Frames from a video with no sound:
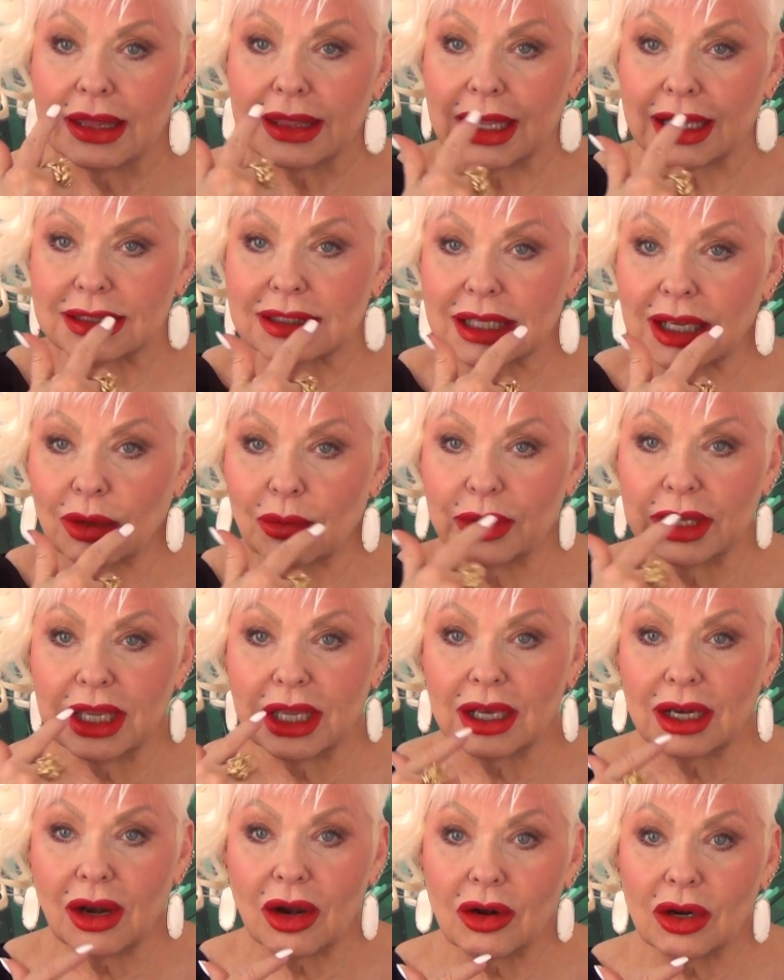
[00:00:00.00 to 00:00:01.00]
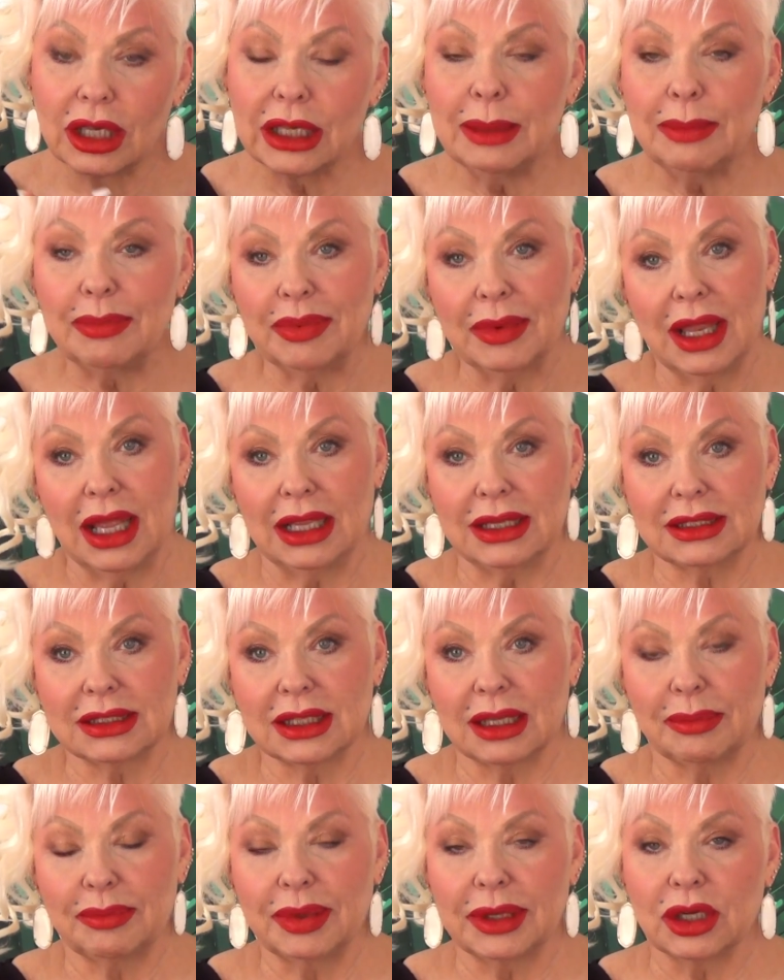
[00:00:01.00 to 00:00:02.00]
That's how we get our lip
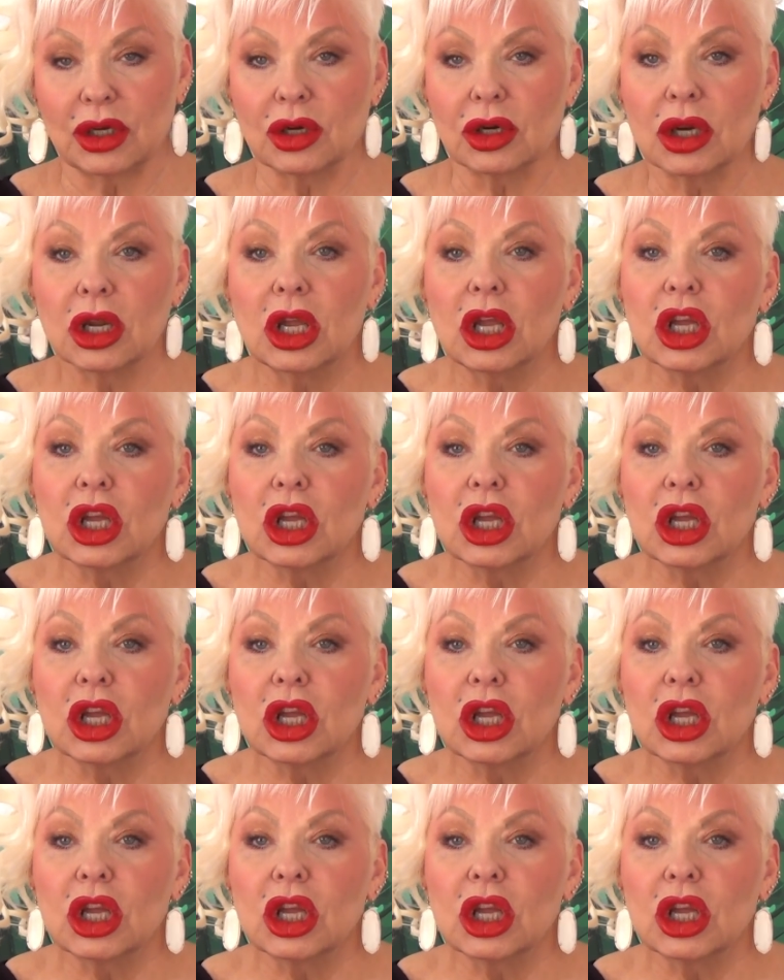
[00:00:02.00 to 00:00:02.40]
lines up here.